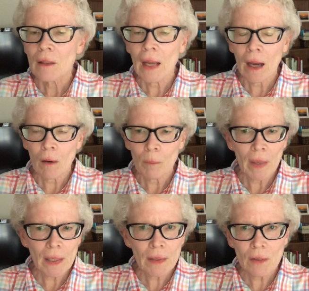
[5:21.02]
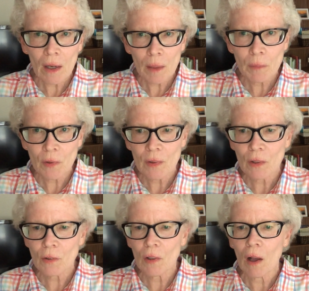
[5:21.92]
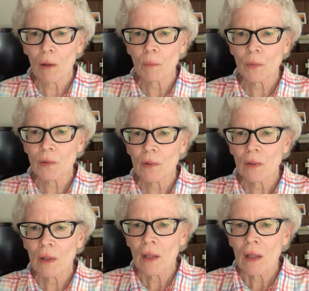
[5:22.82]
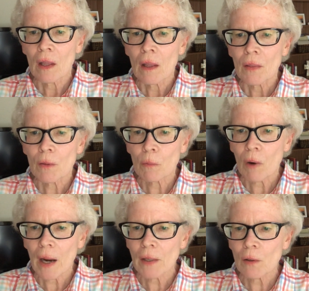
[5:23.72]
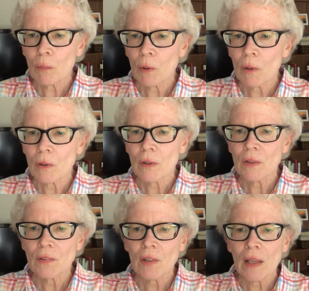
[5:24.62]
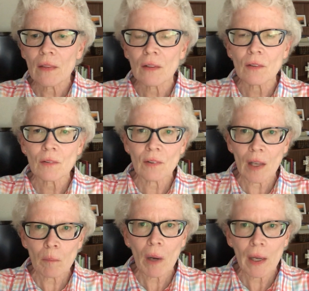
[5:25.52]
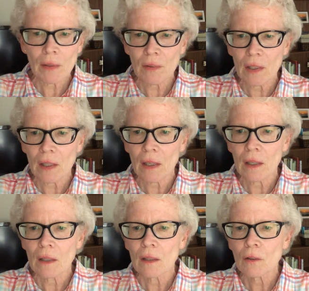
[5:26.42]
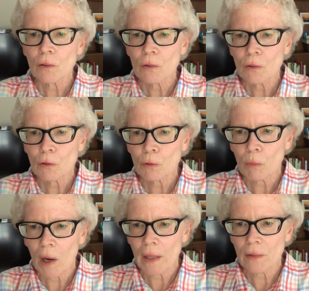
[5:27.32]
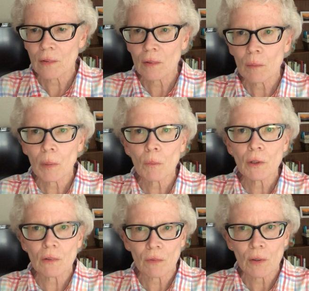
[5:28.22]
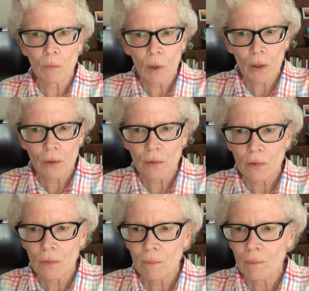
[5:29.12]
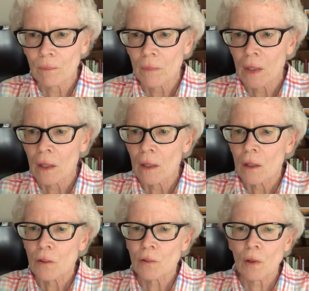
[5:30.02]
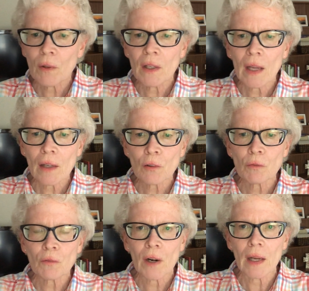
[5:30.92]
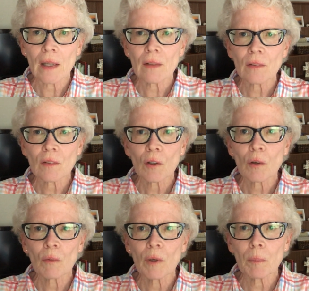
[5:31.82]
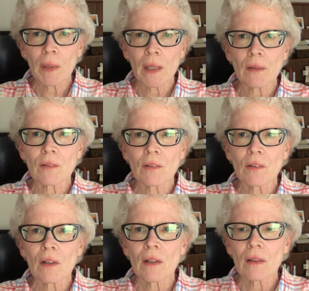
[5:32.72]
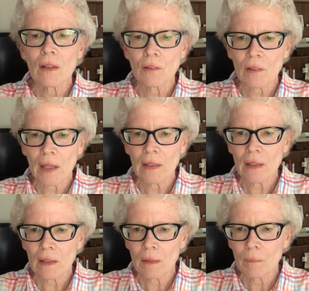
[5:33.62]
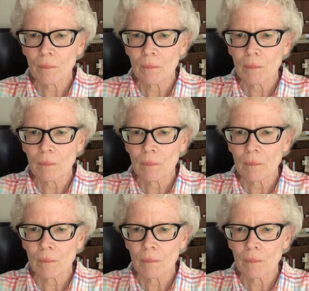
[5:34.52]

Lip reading: Now, many times in the Psalms, the writer will say the same idea twice, but with different words. So the next phrase repeats this idea.